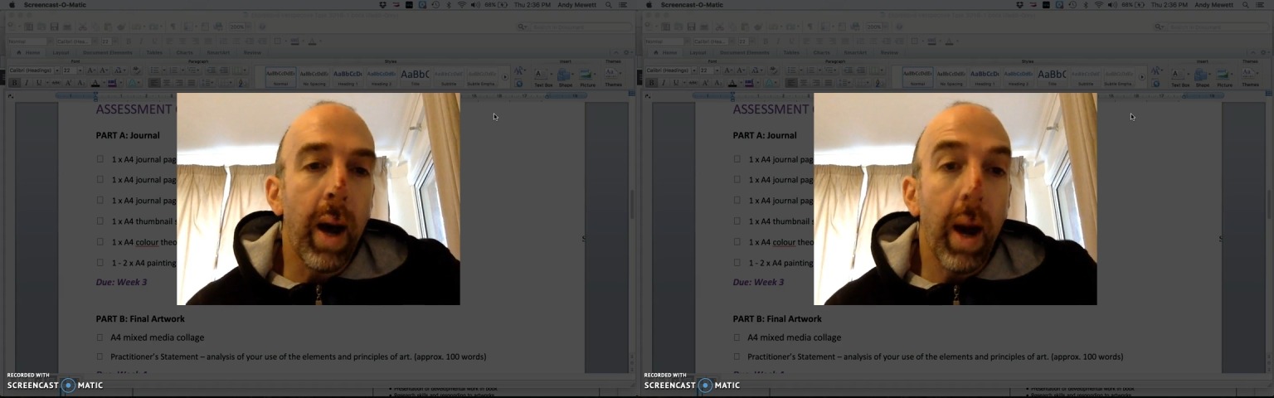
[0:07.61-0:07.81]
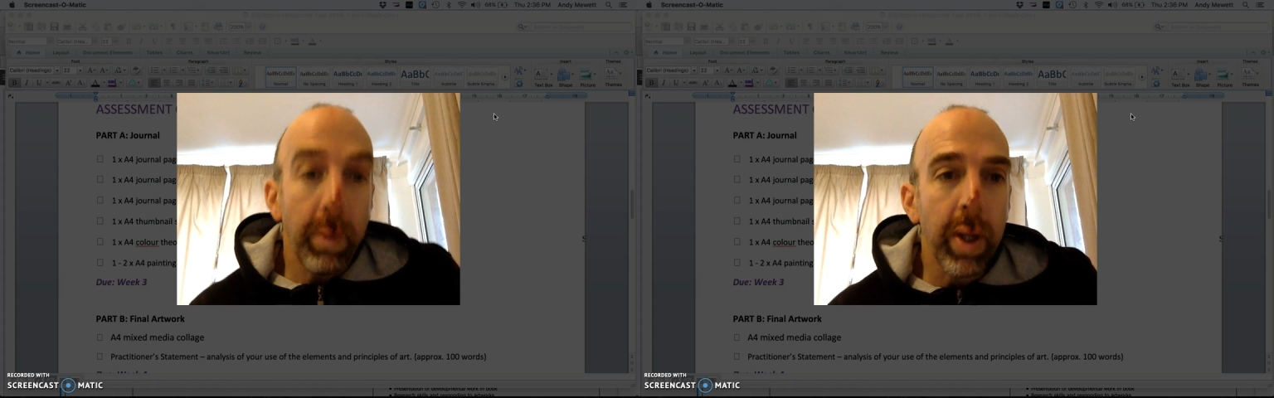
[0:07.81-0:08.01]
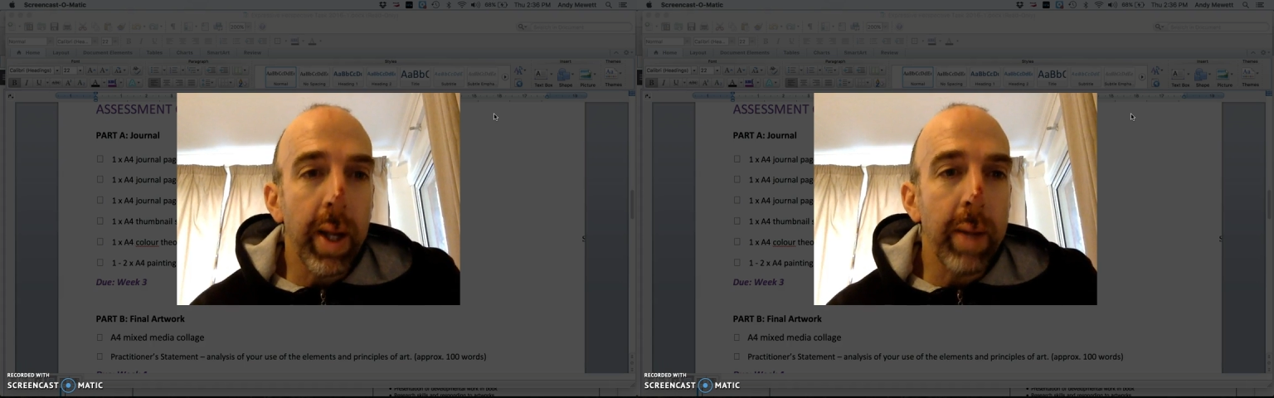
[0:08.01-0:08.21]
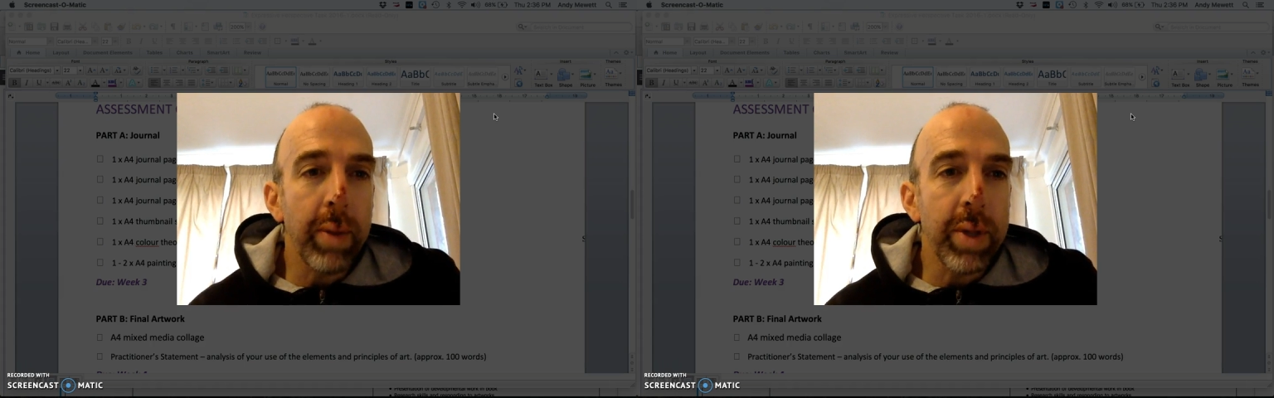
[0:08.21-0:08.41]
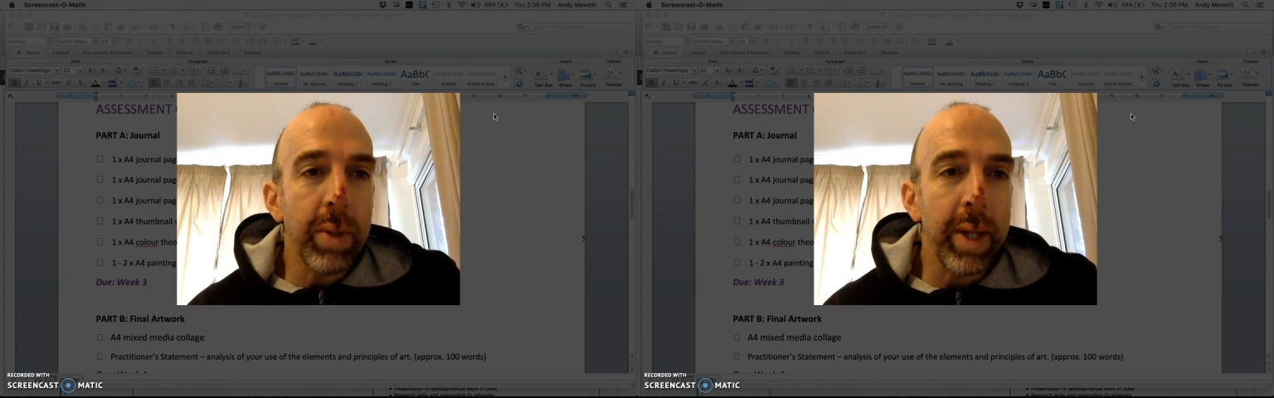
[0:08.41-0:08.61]
I'm not
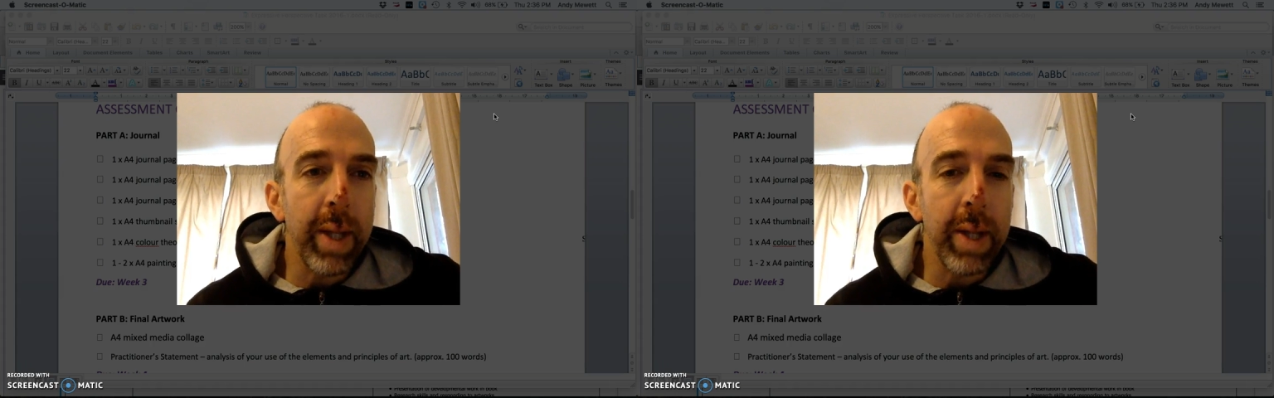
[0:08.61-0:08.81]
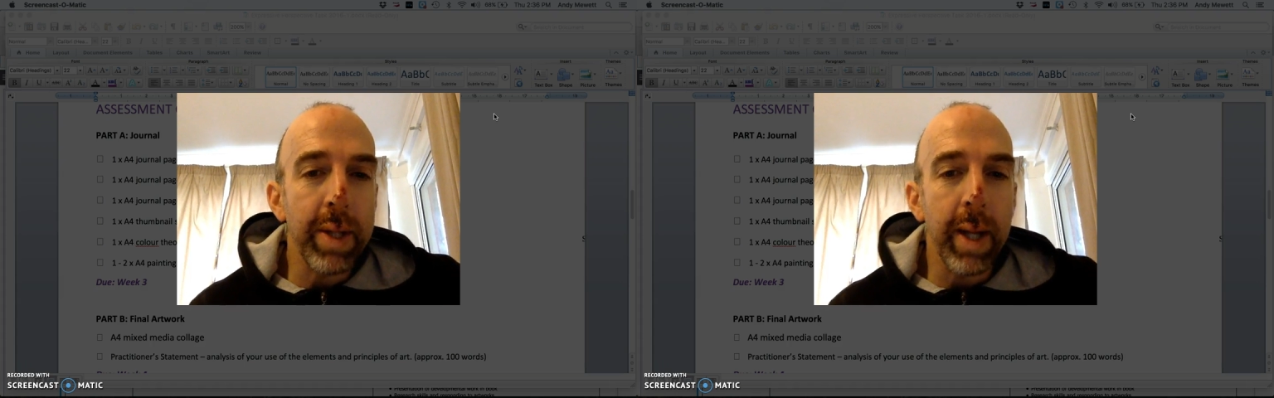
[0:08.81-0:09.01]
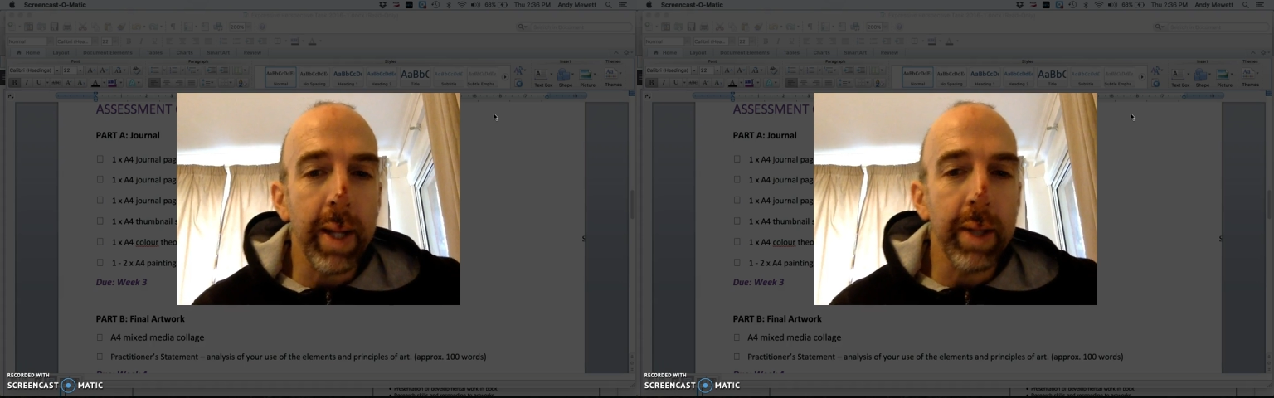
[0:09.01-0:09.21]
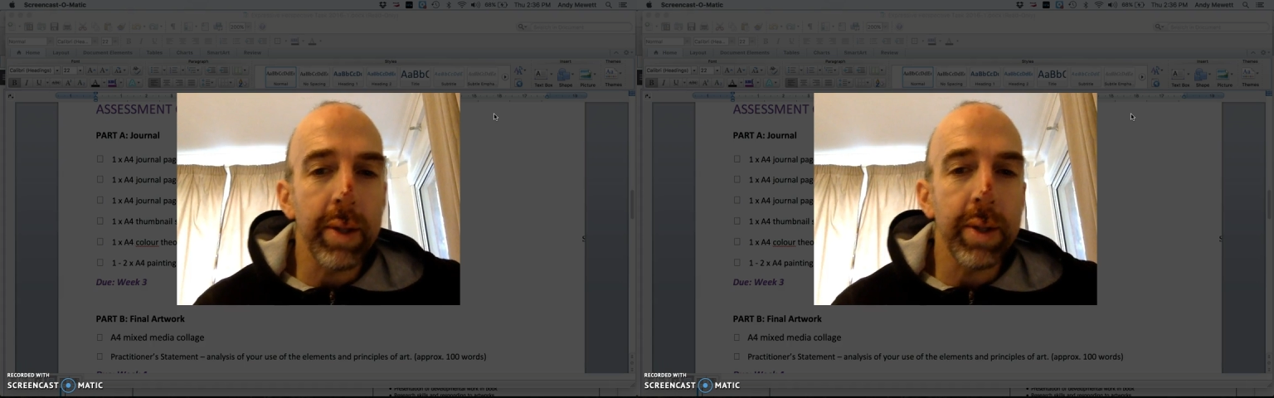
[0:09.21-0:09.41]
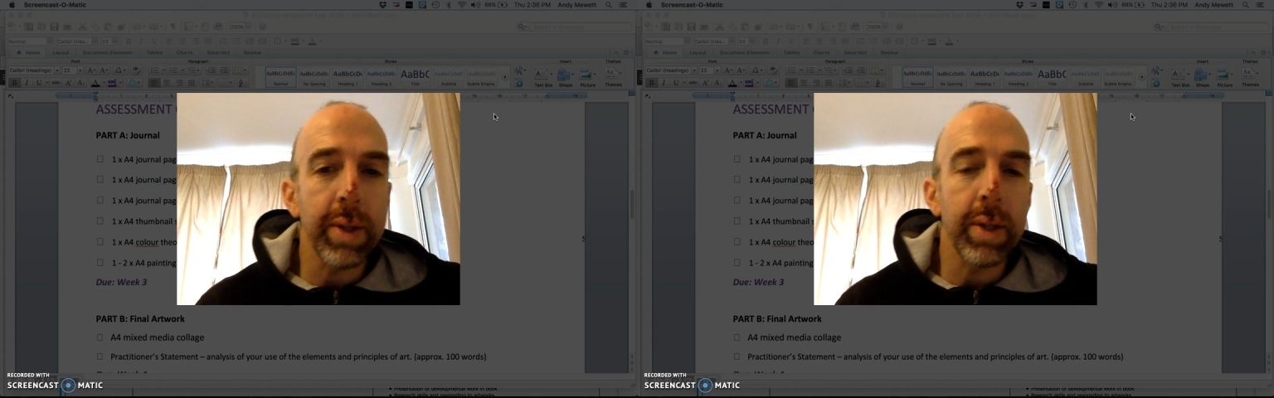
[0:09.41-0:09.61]
able to be there today
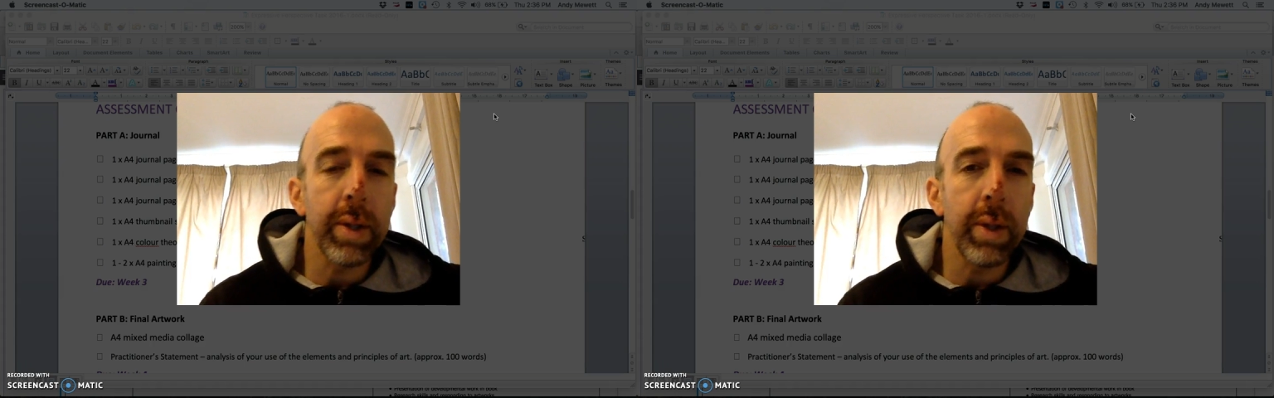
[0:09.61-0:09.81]
because